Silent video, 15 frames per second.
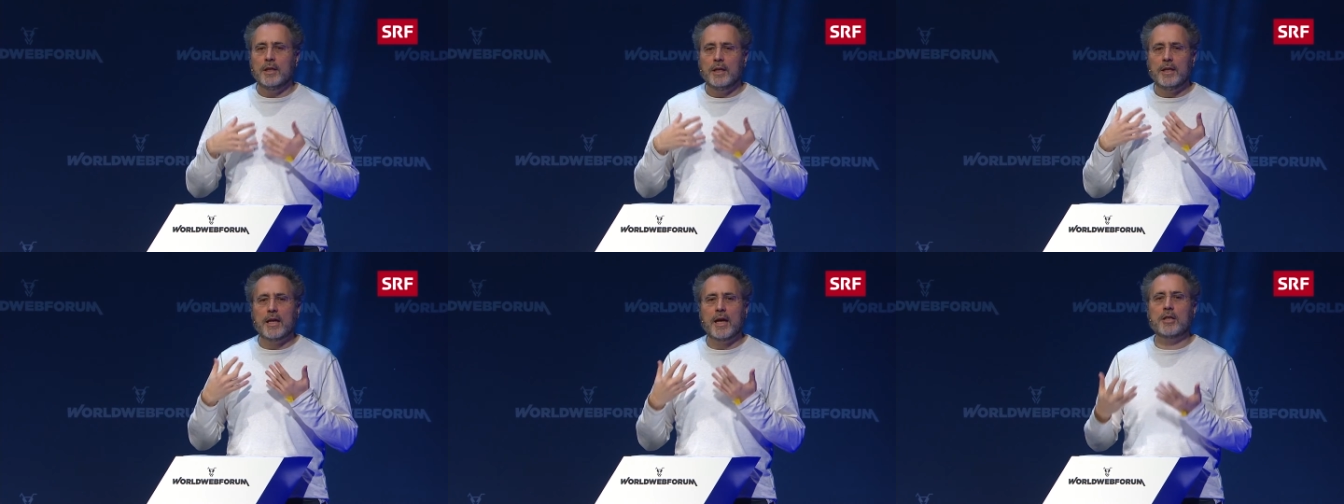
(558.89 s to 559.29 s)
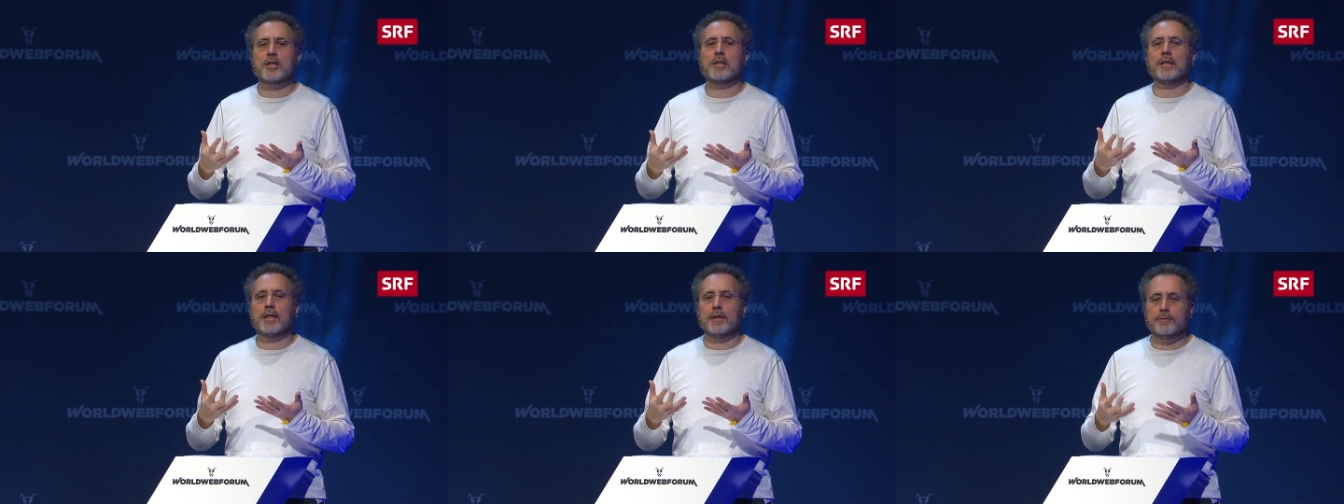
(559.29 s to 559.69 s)
It
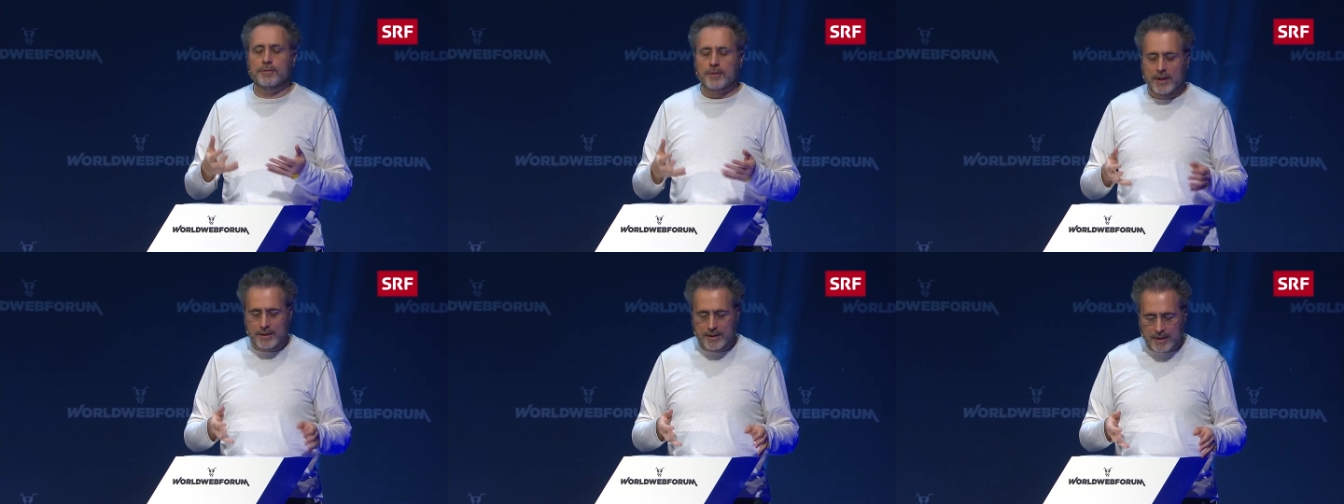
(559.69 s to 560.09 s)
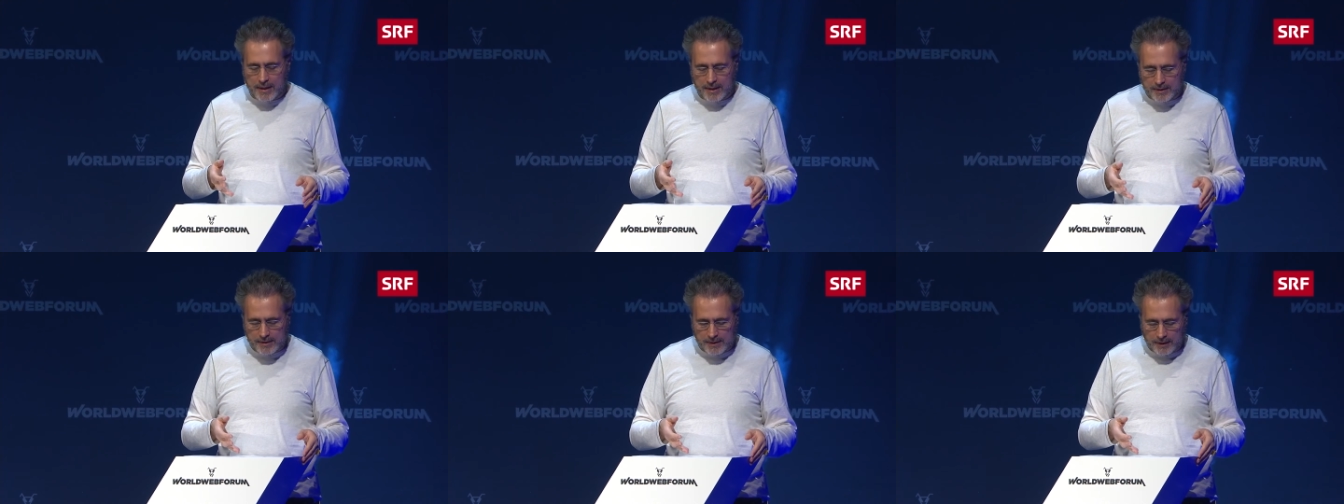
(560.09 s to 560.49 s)
actually can find
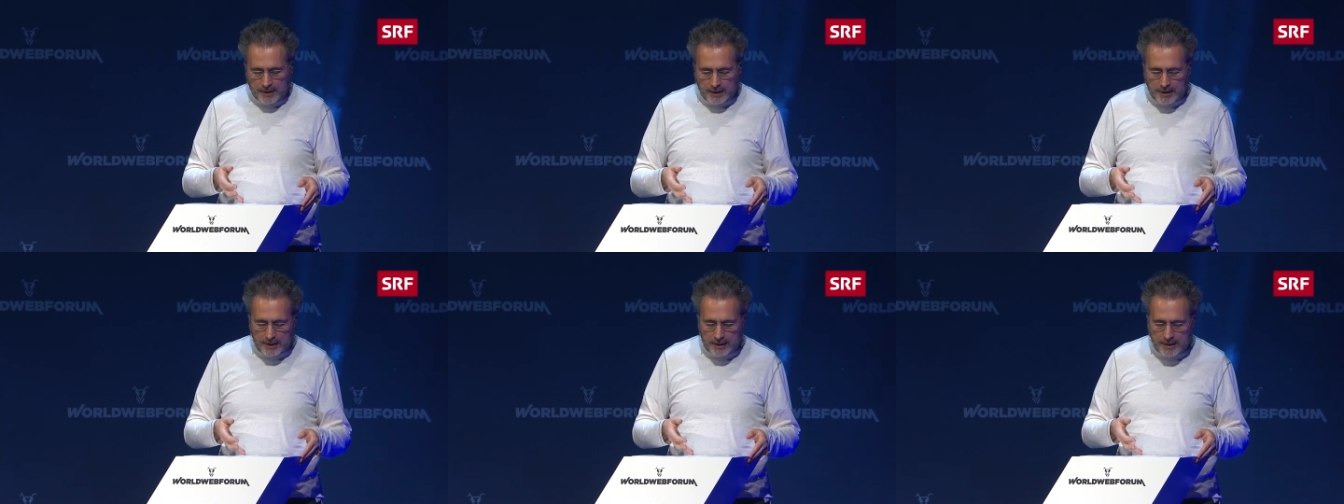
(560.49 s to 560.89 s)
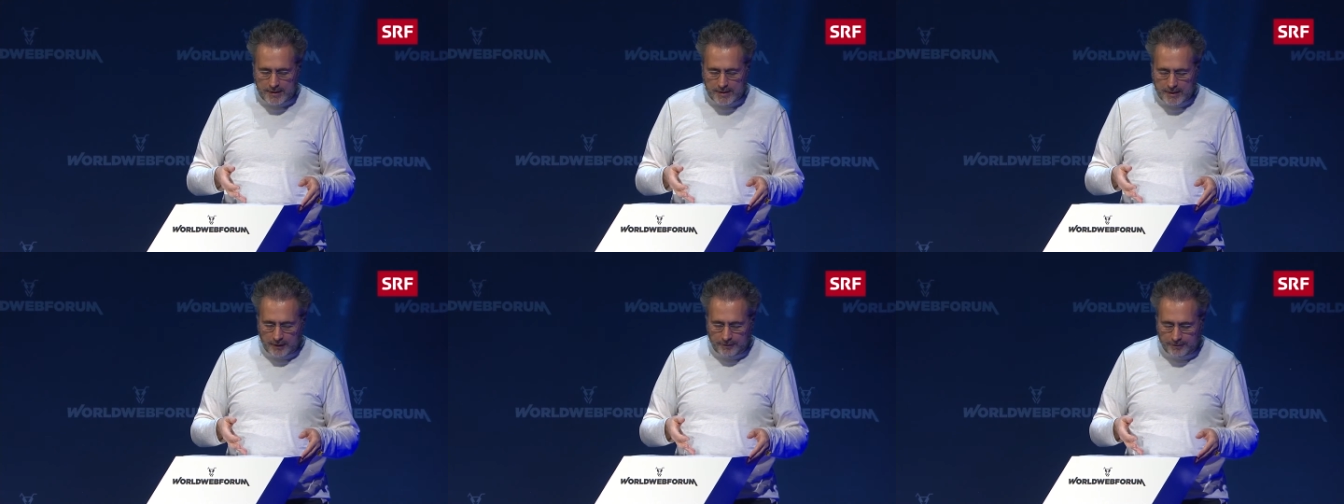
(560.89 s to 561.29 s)
that uh,
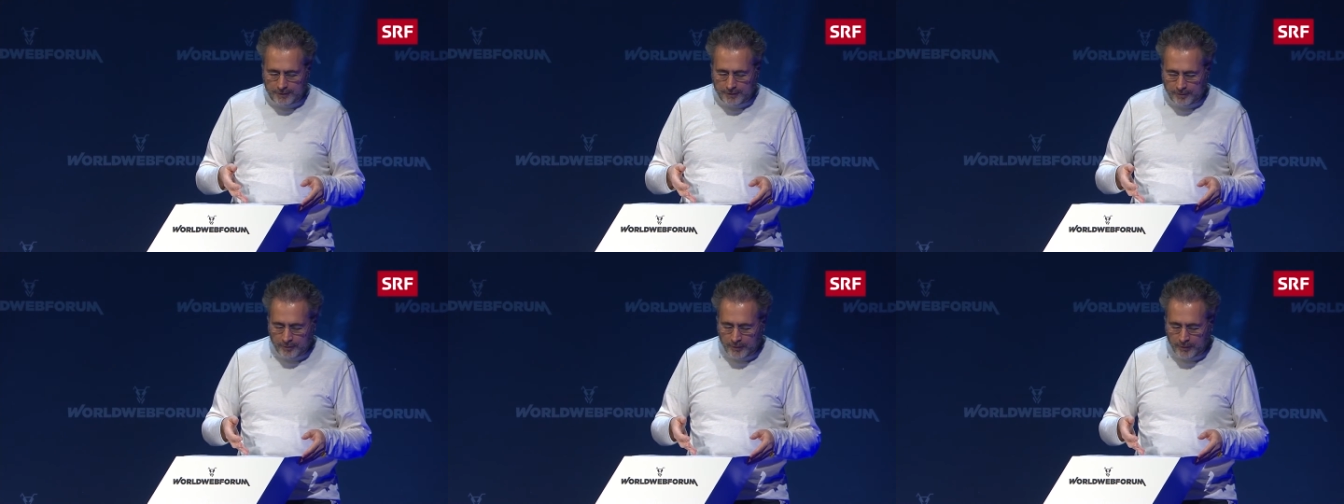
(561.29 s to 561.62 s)
itself.